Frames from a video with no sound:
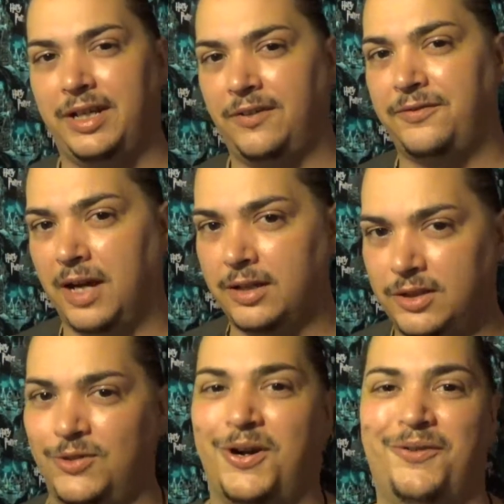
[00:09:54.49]
if not
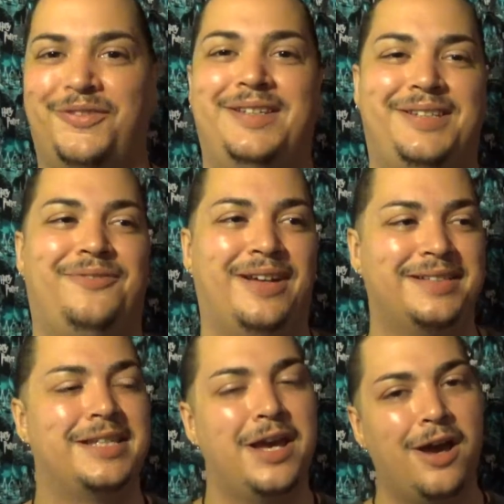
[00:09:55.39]
2 of these
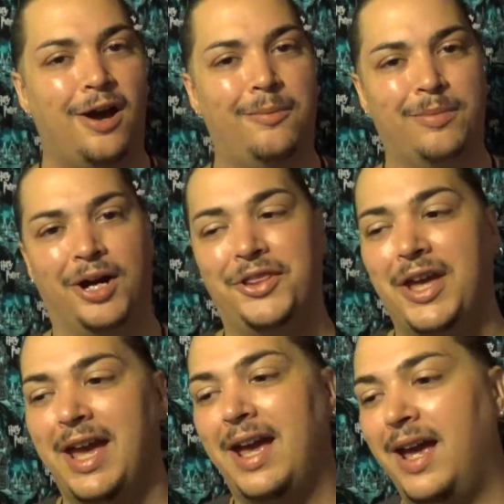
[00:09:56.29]
events a month.
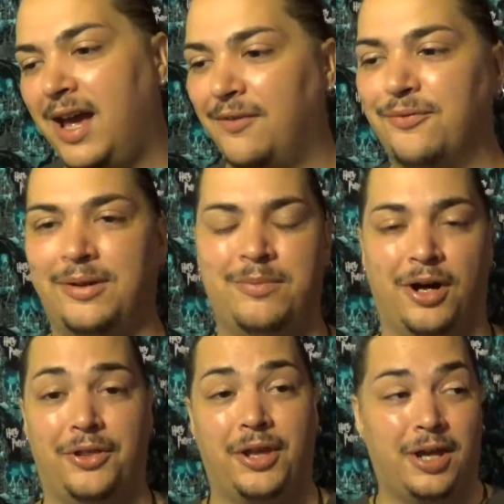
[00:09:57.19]
every
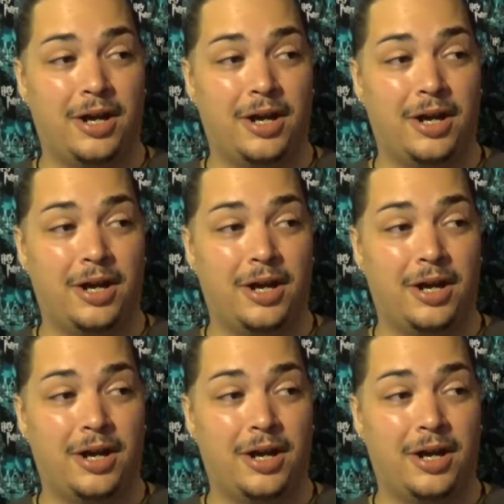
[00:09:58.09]
month.